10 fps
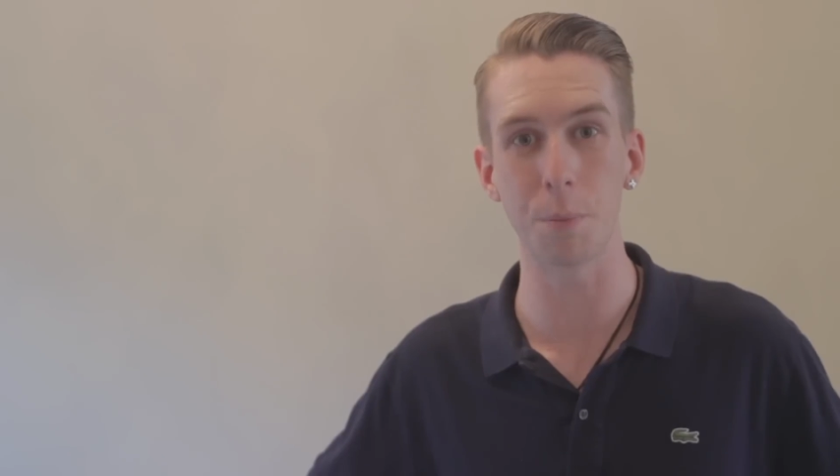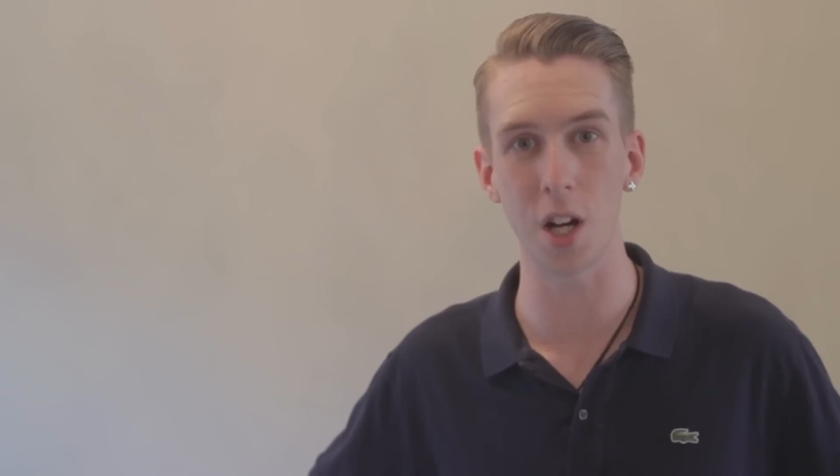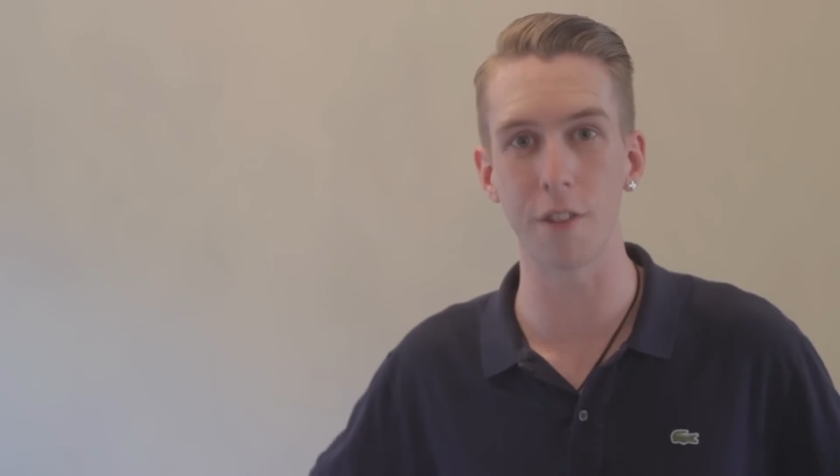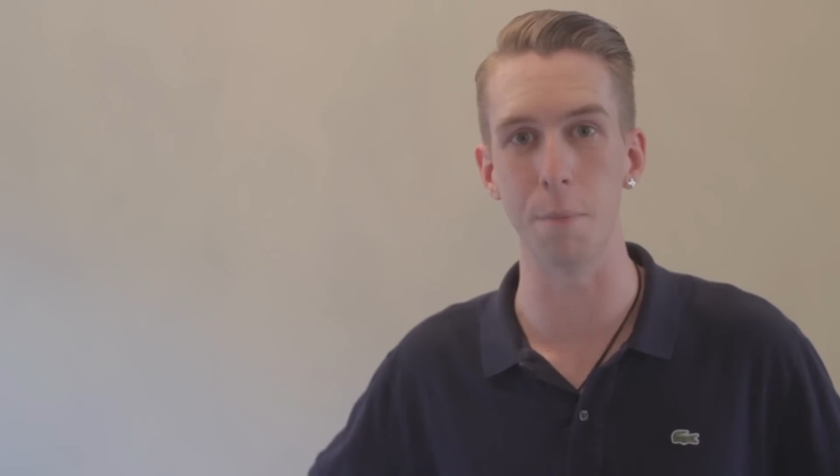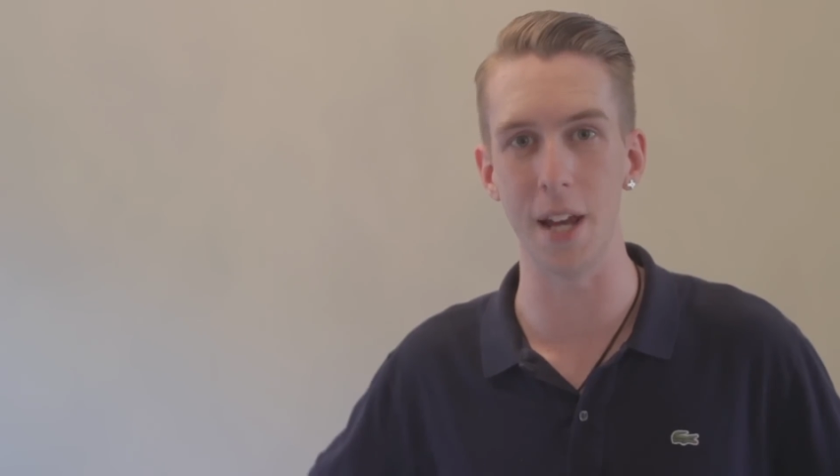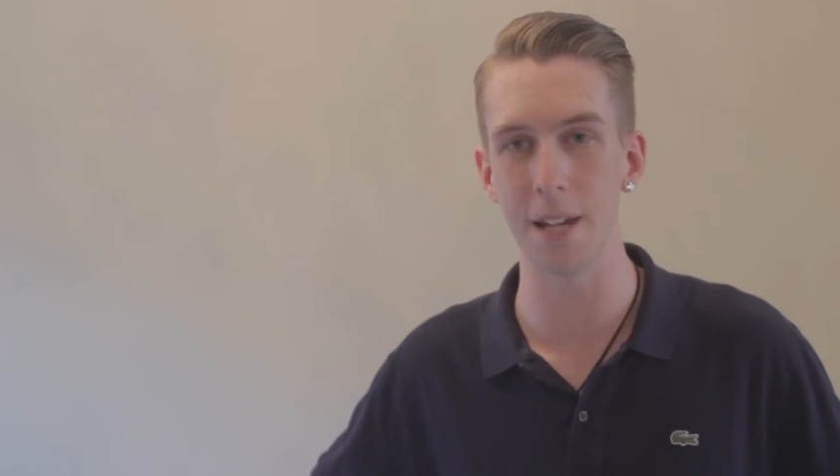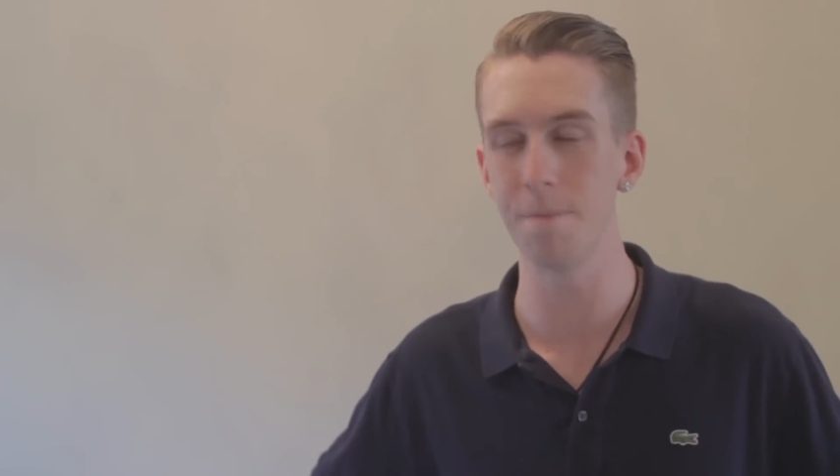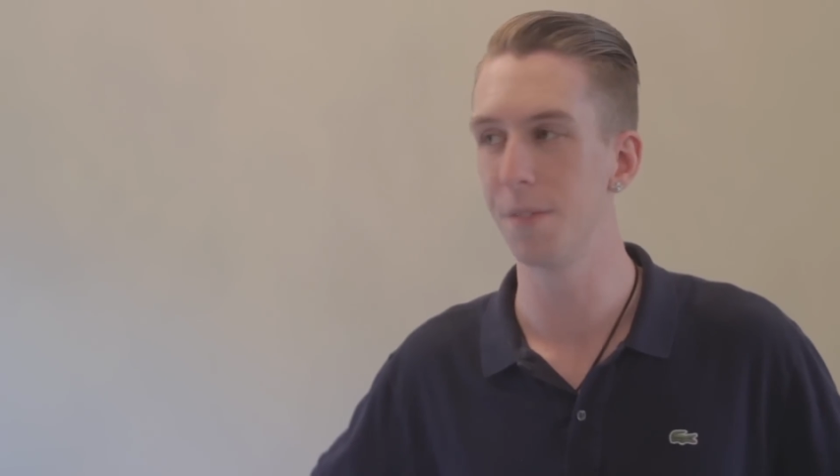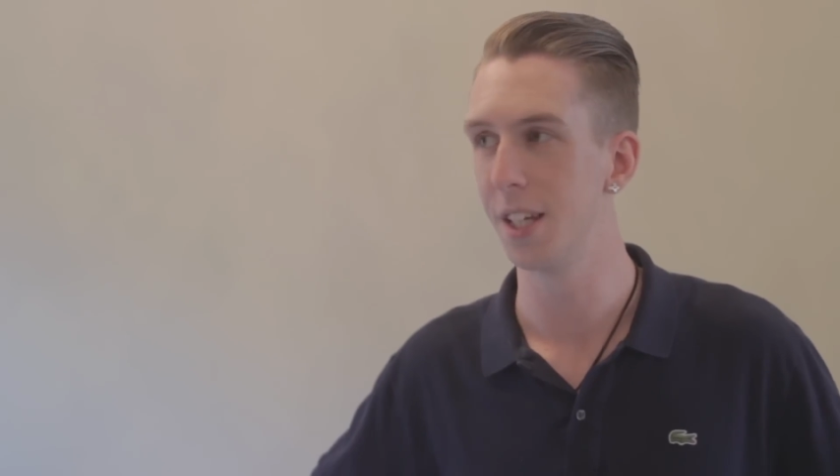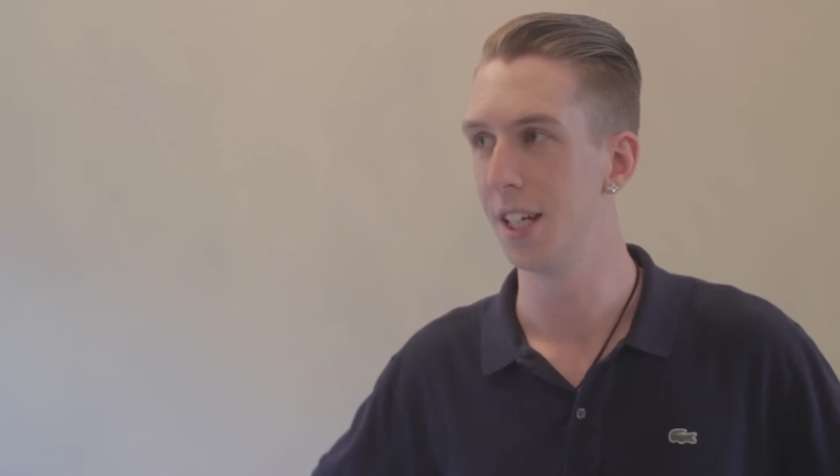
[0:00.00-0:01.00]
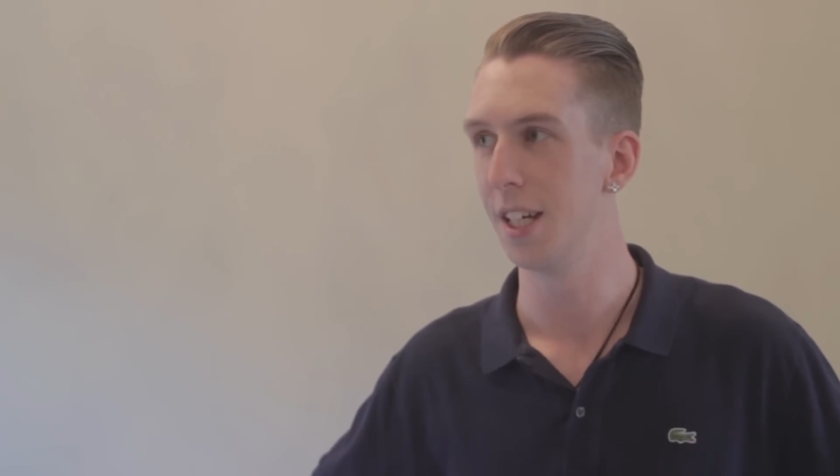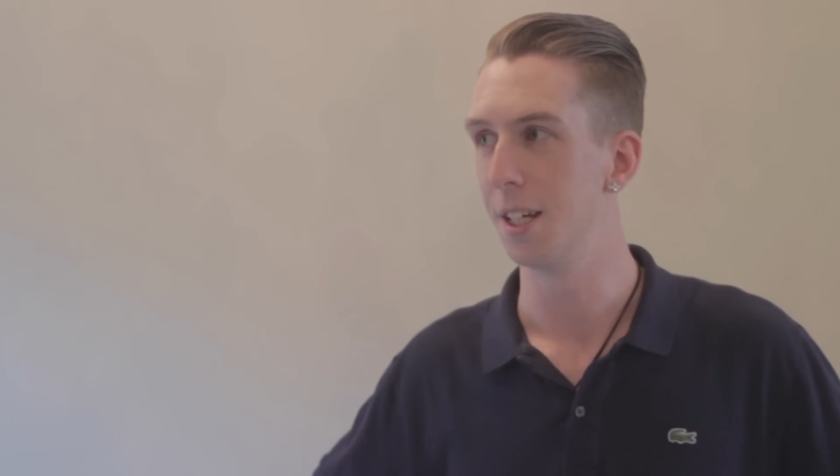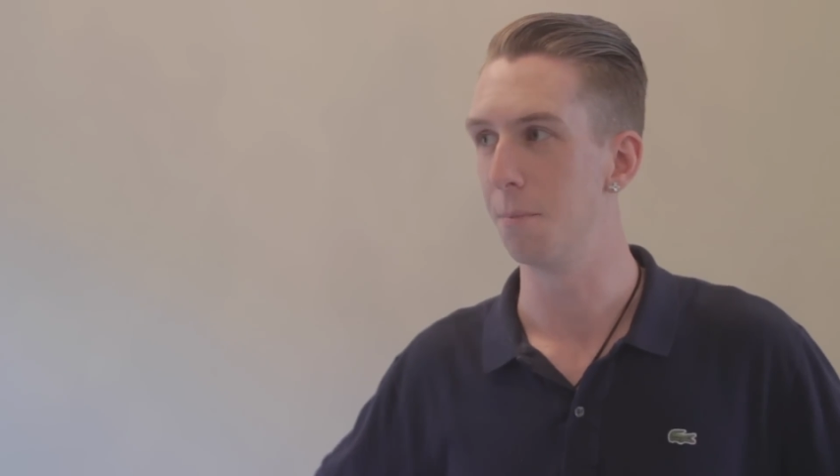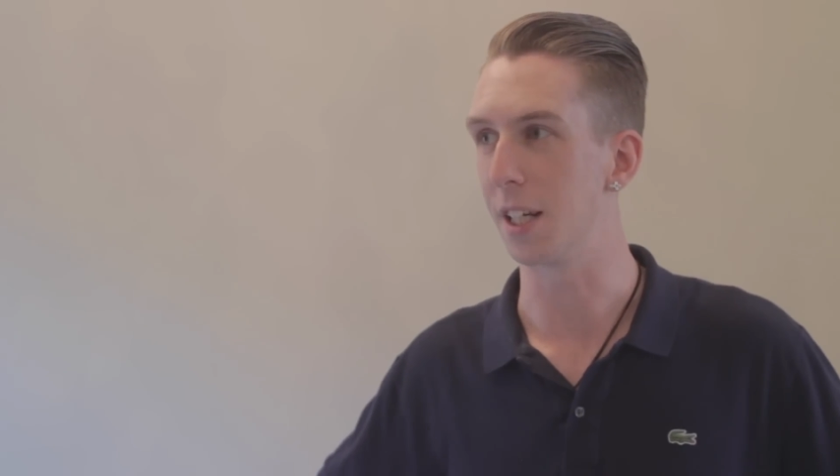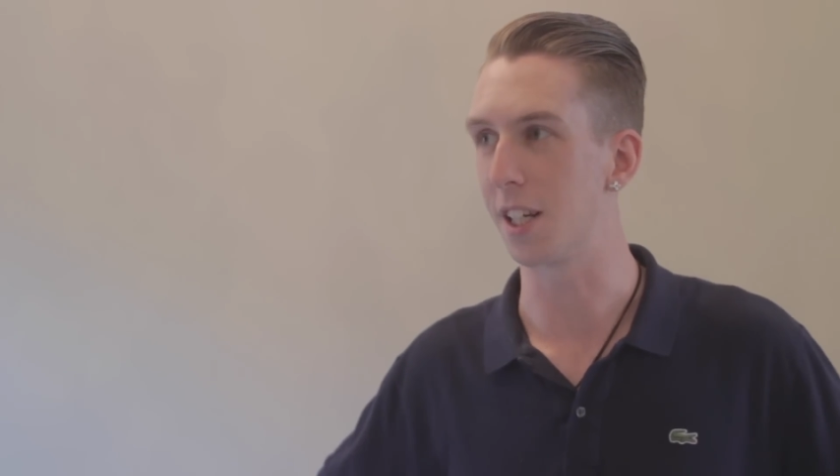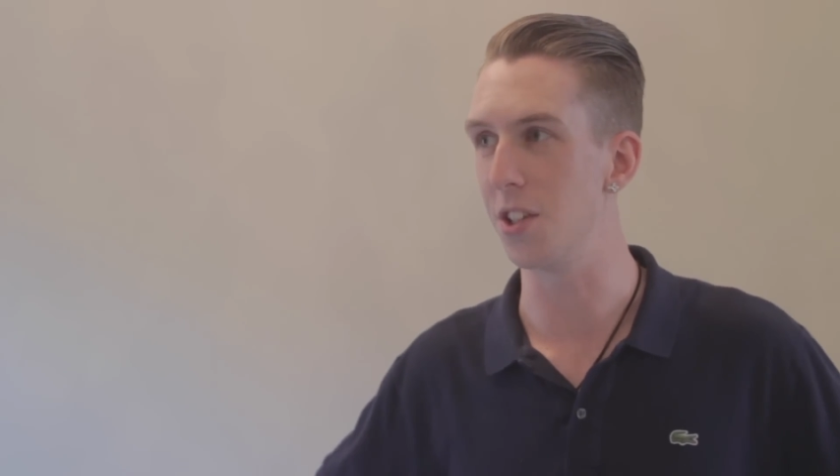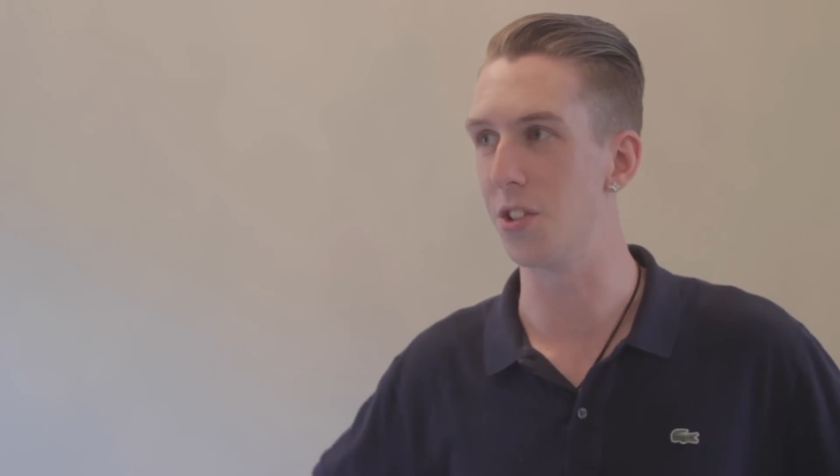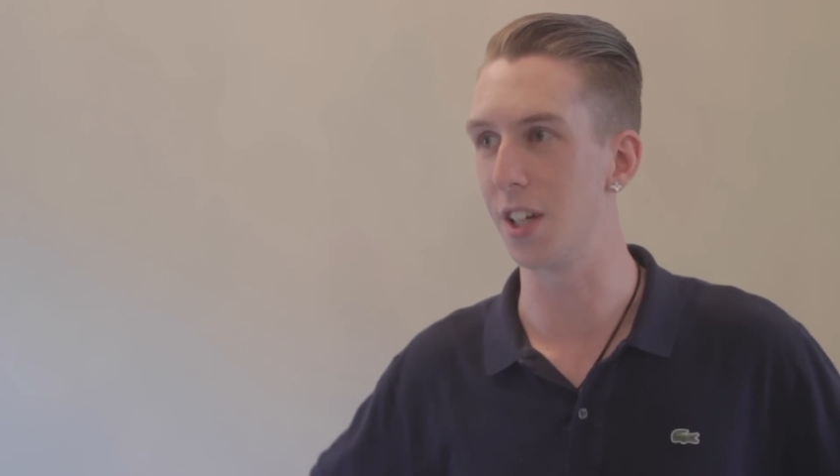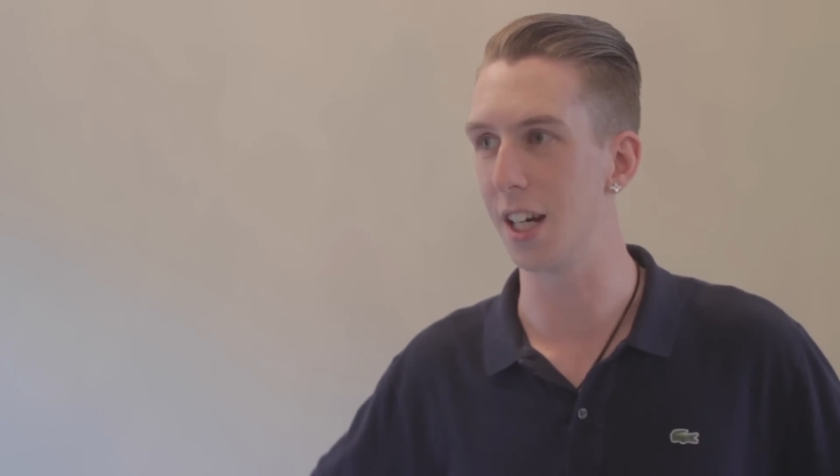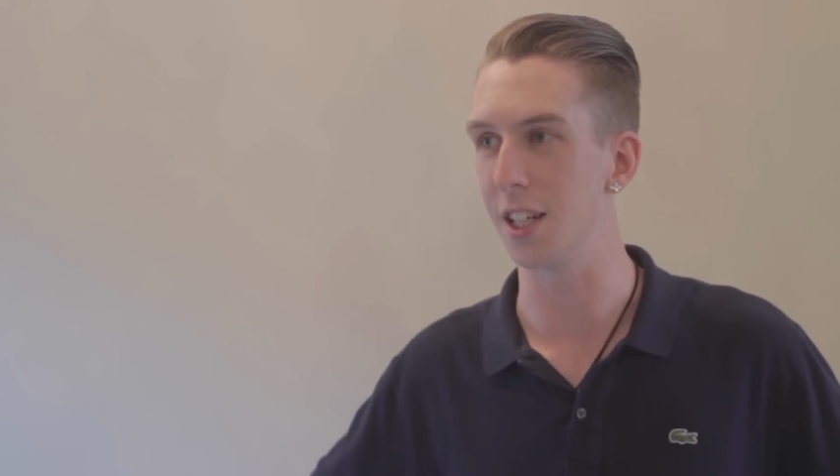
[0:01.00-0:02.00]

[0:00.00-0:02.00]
ripped off, man, because